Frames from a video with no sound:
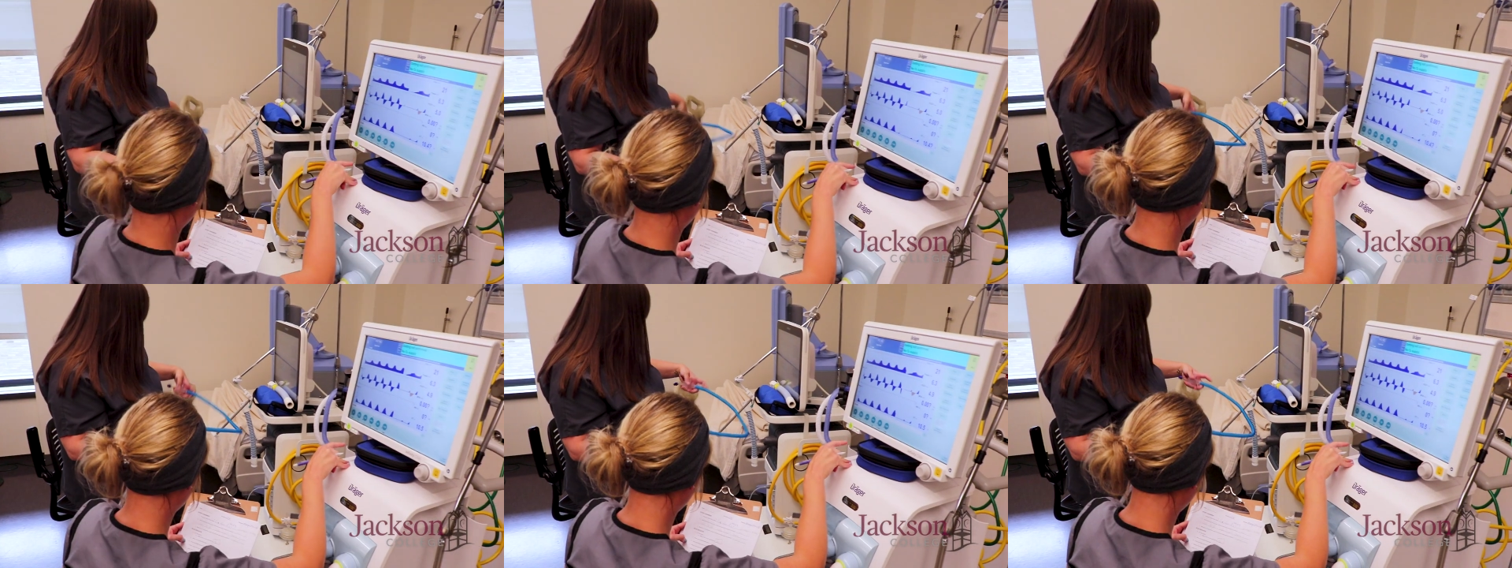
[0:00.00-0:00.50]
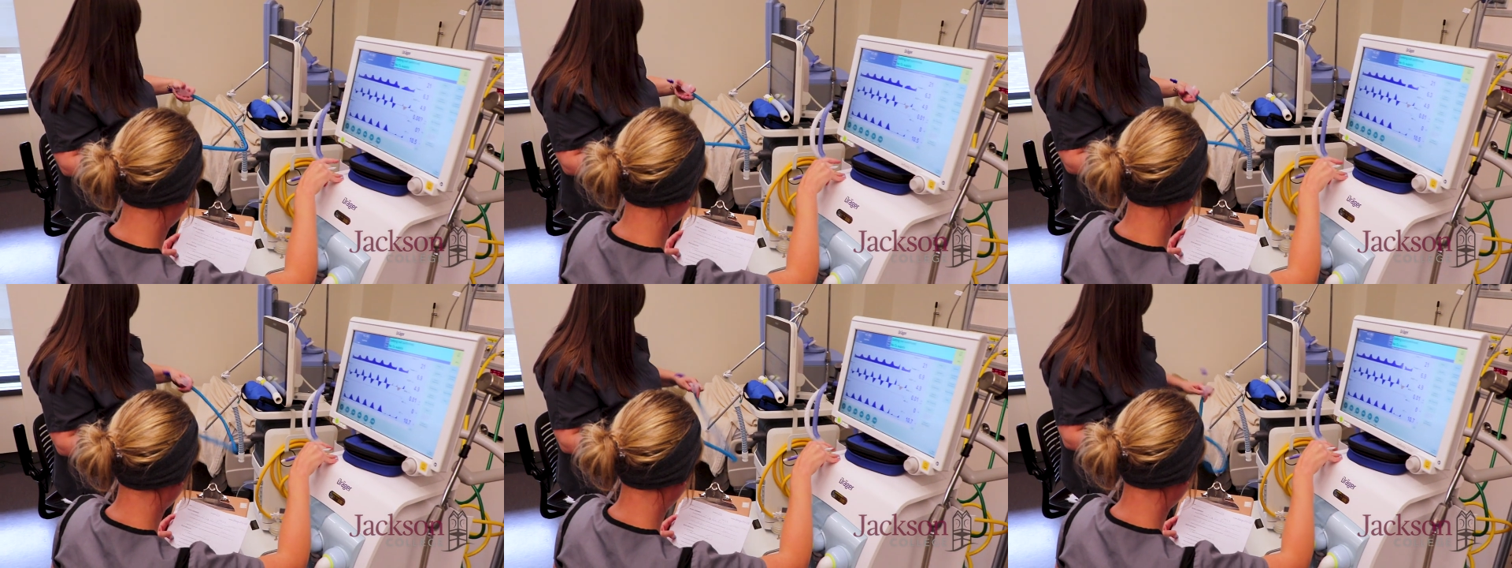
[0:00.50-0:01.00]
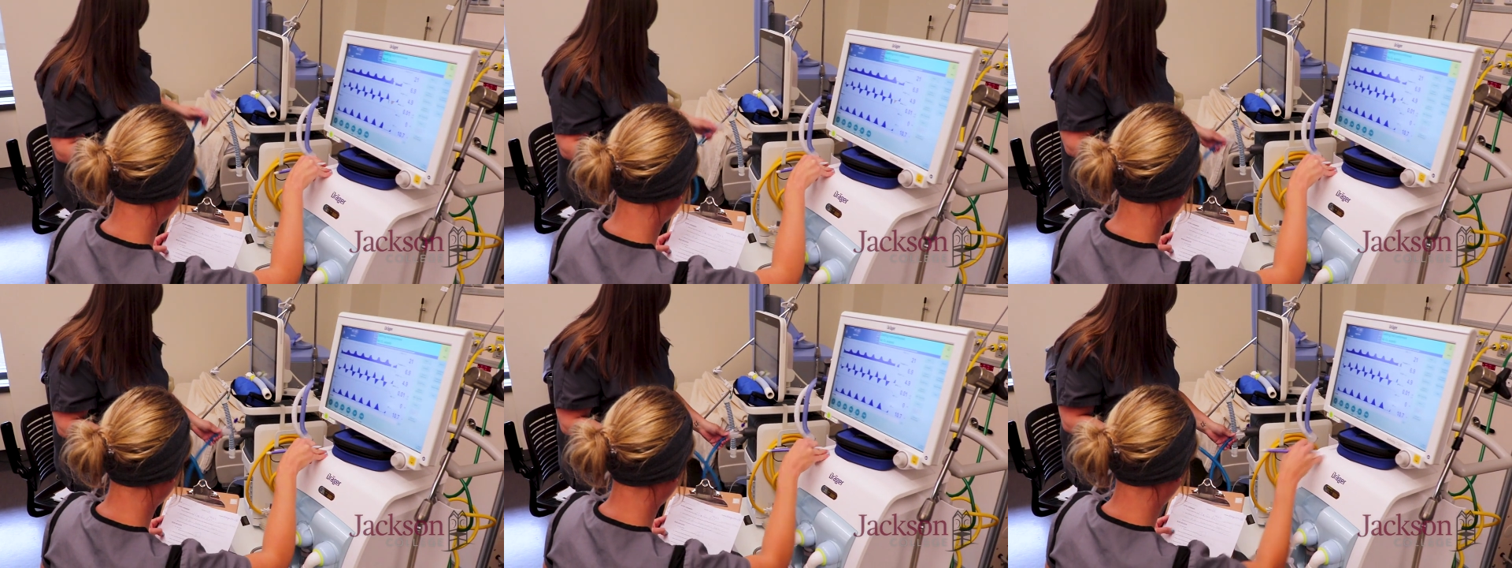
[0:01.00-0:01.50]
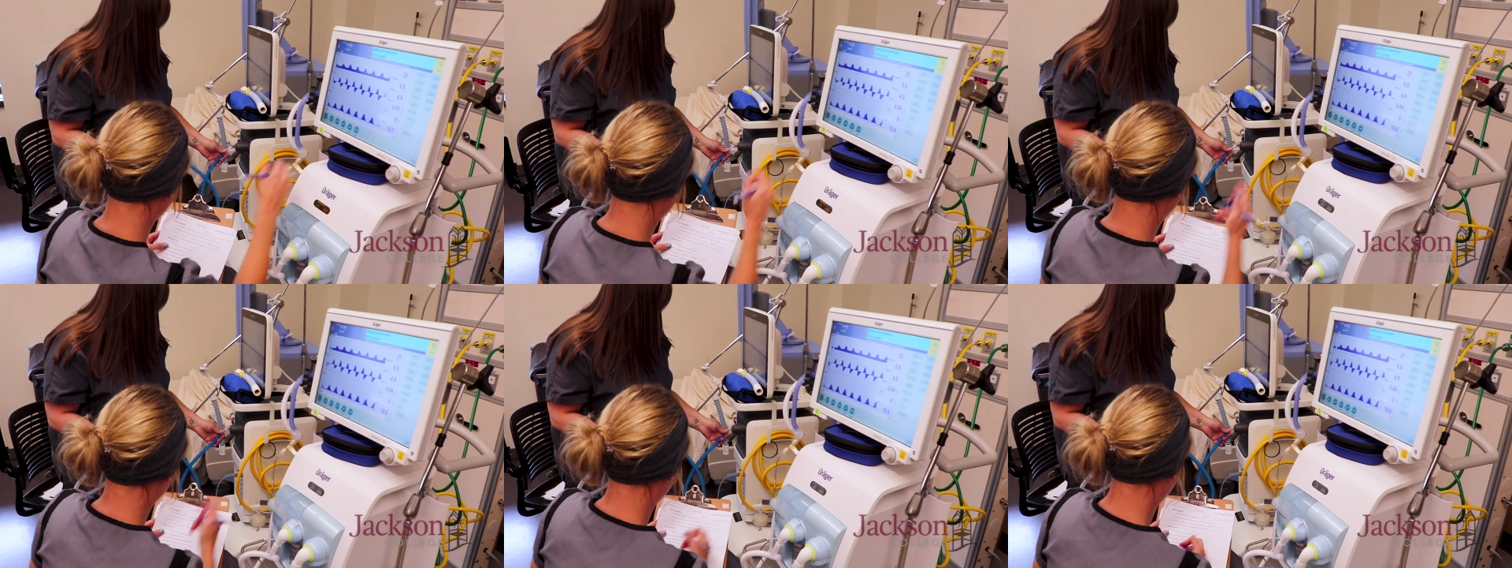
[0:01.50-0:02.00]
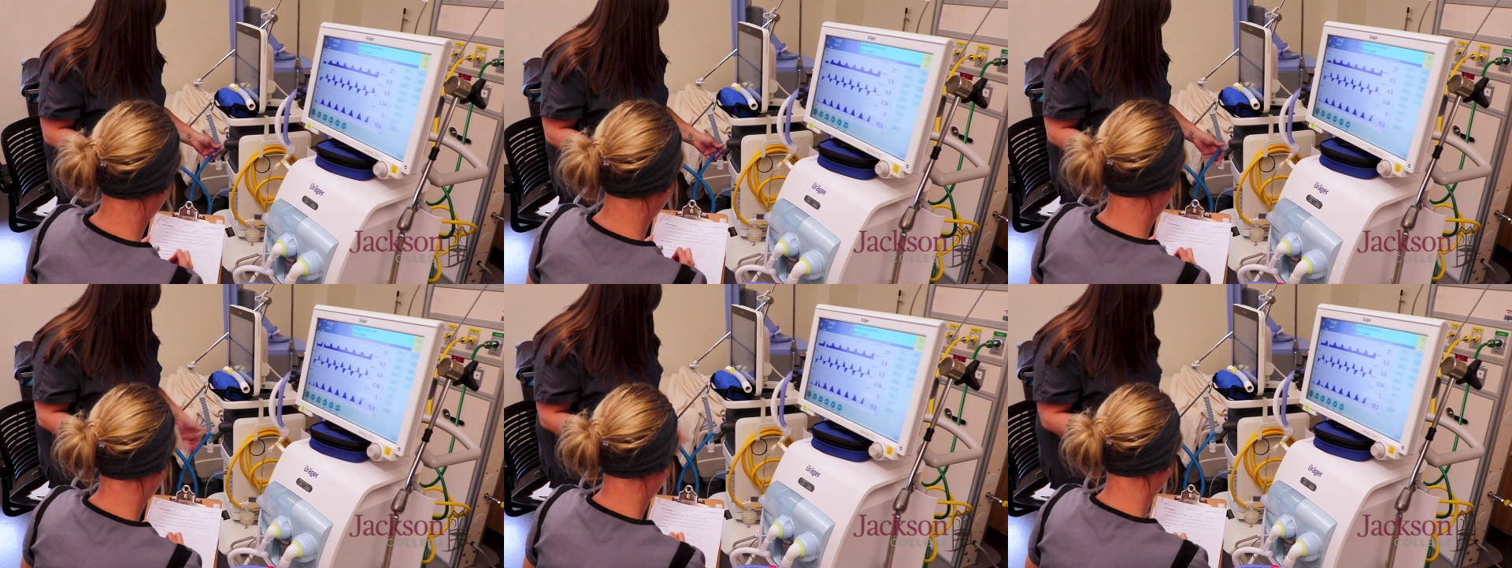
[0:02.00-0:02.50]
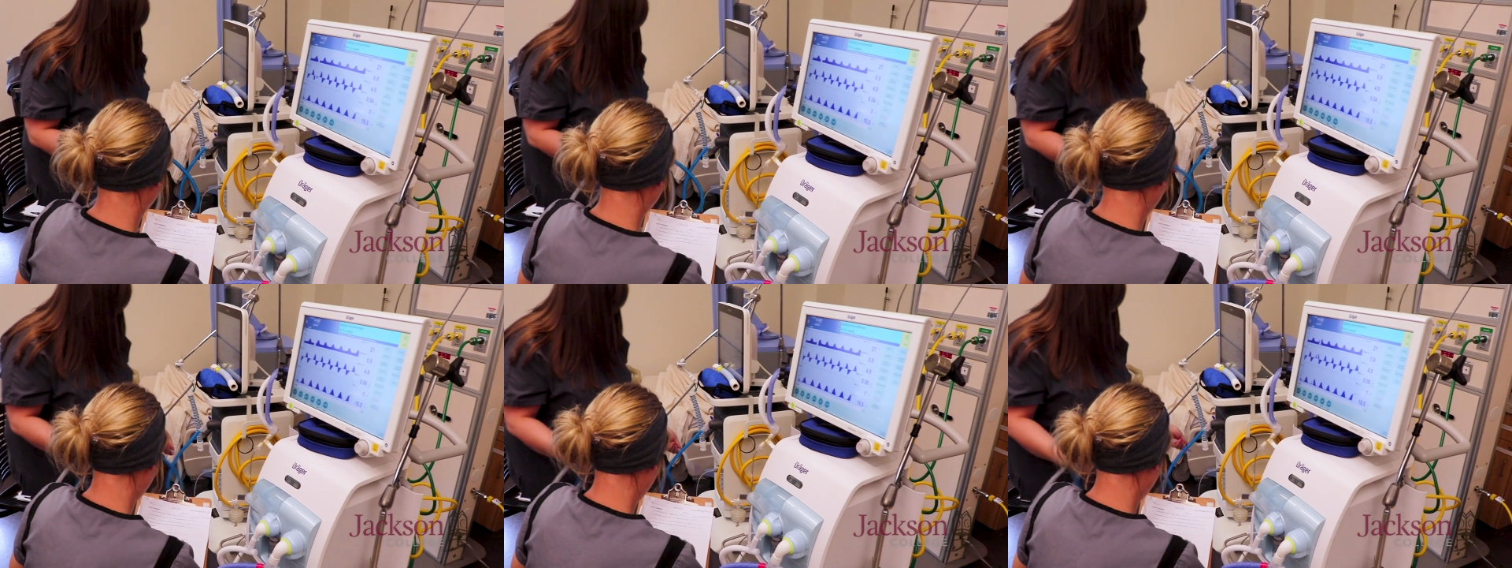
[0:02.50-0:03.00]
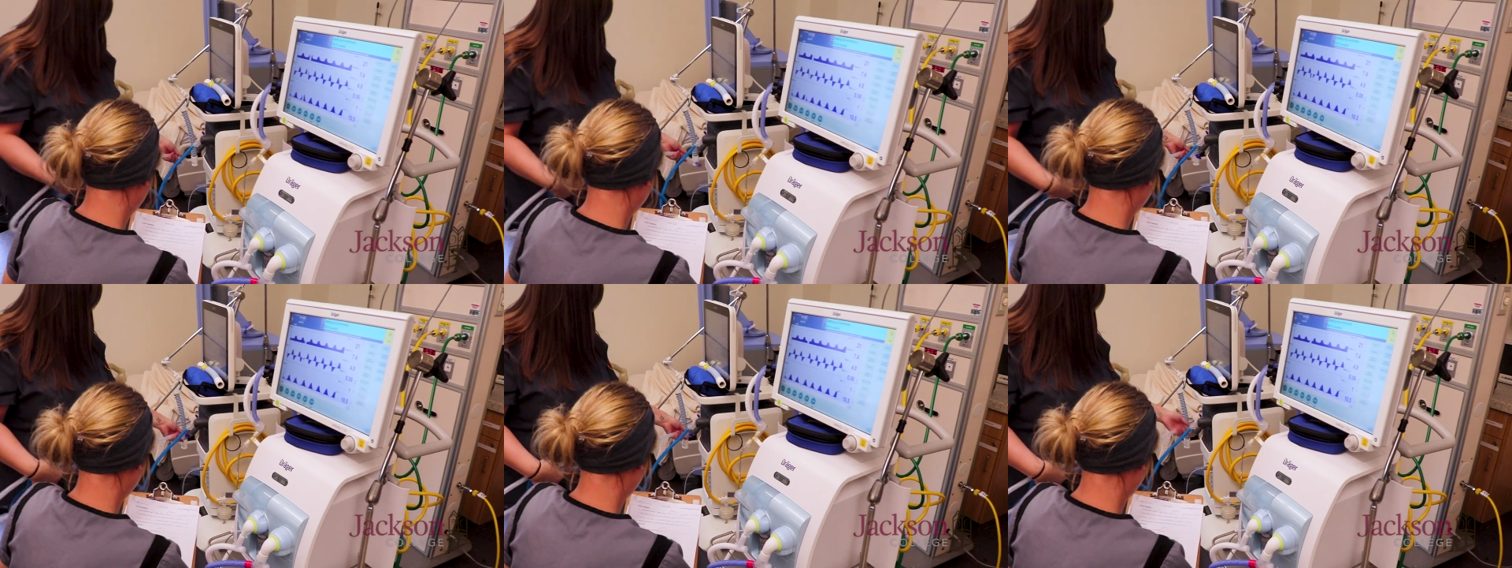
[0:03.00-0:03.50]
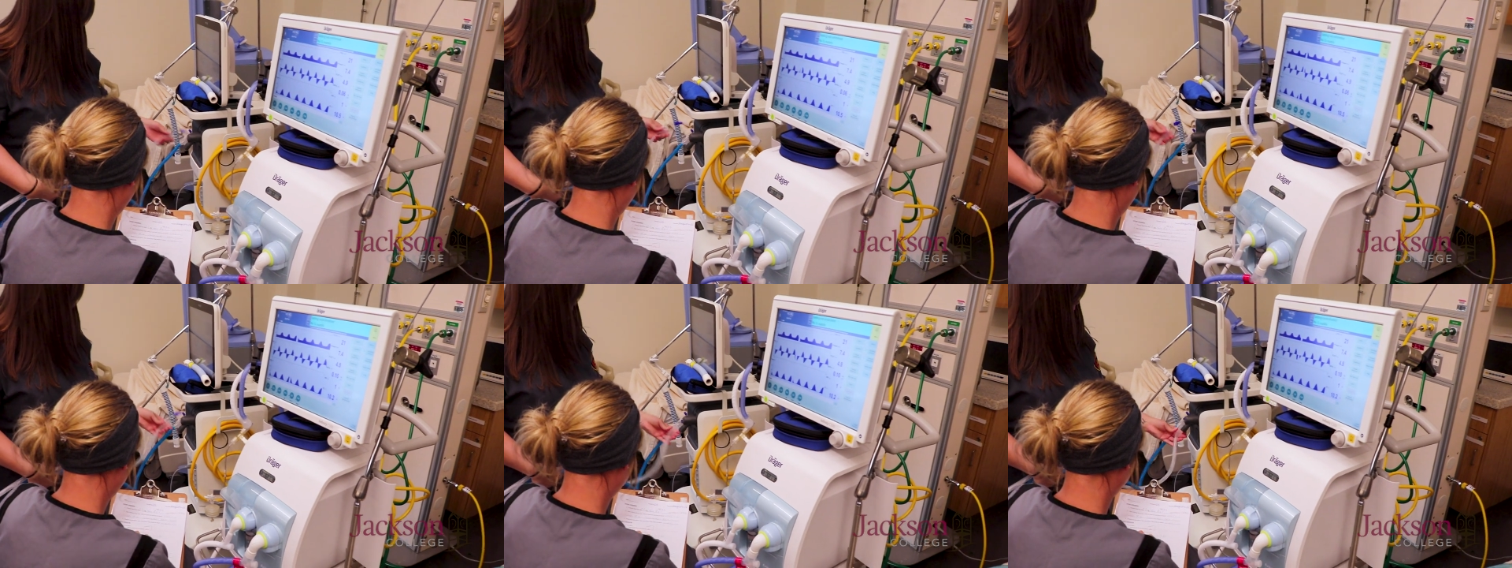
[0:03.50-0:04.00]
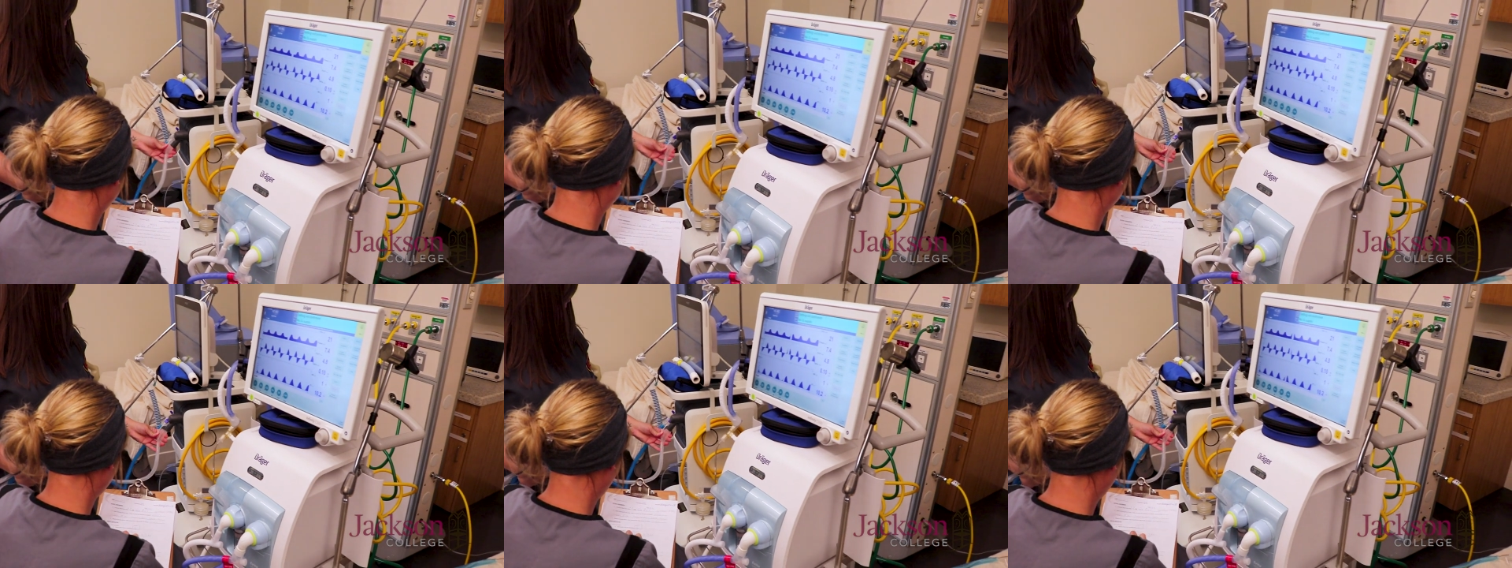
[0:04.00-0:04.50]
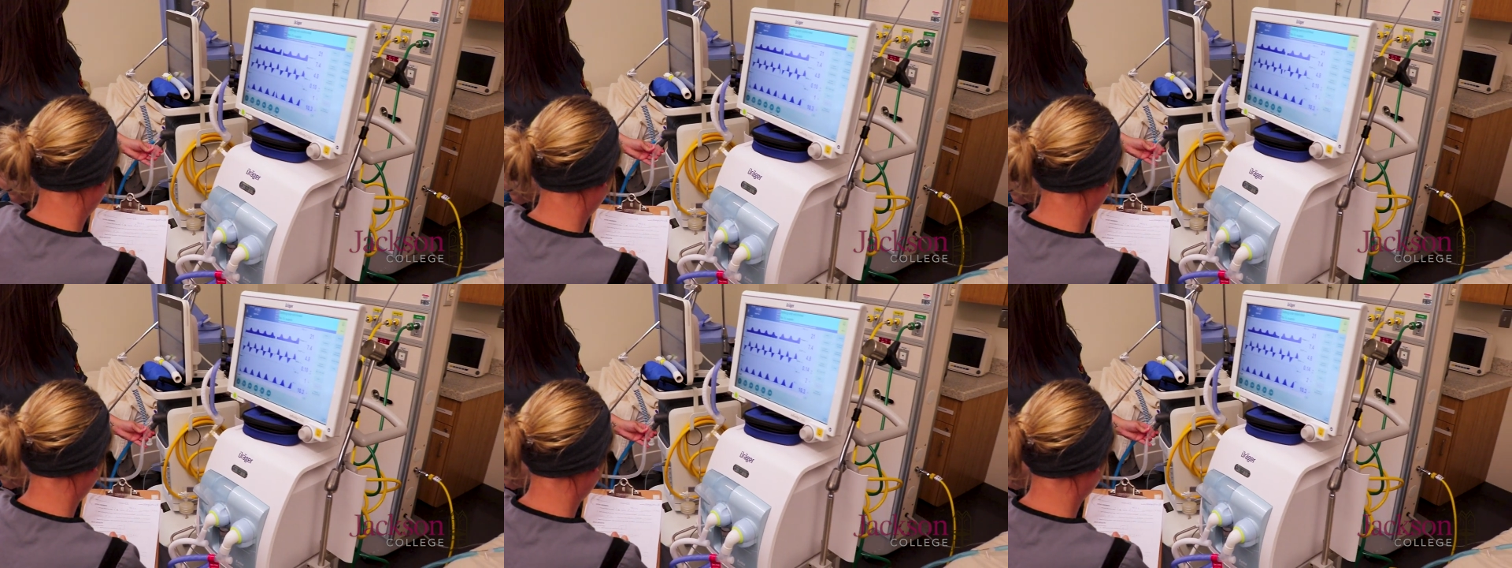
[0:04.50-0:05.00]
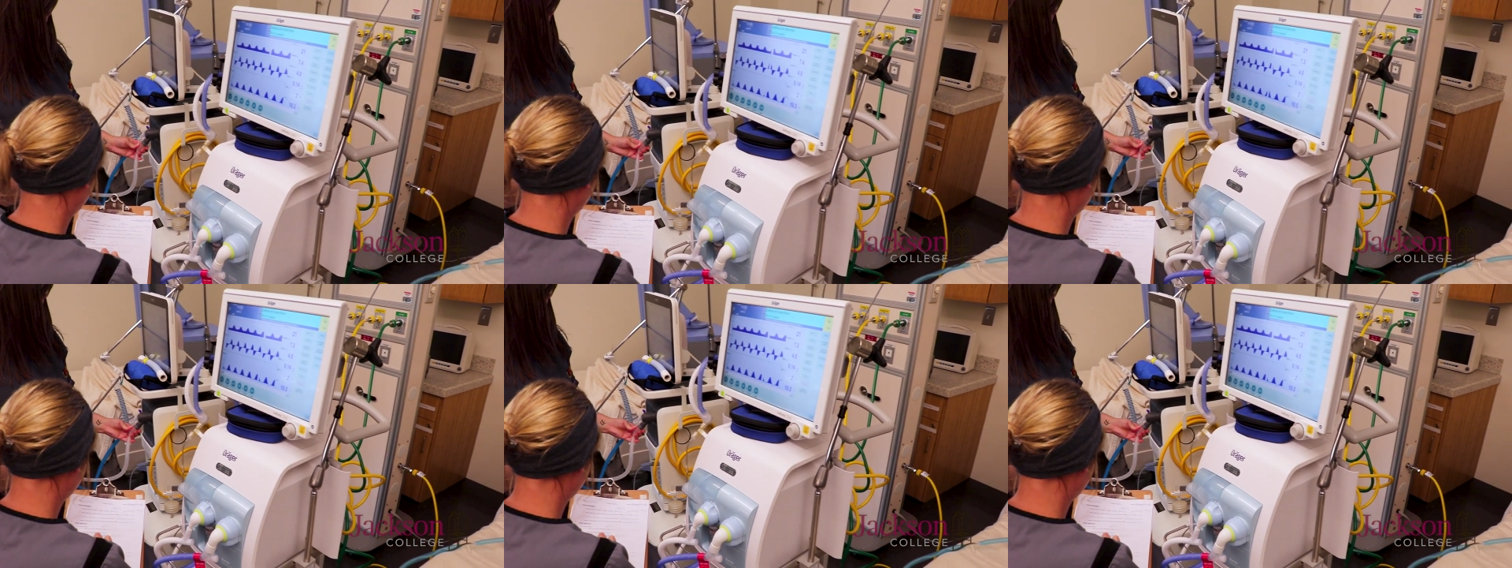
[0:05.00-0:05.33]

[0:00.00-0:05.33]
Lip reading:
Nobody's mouth can be seen.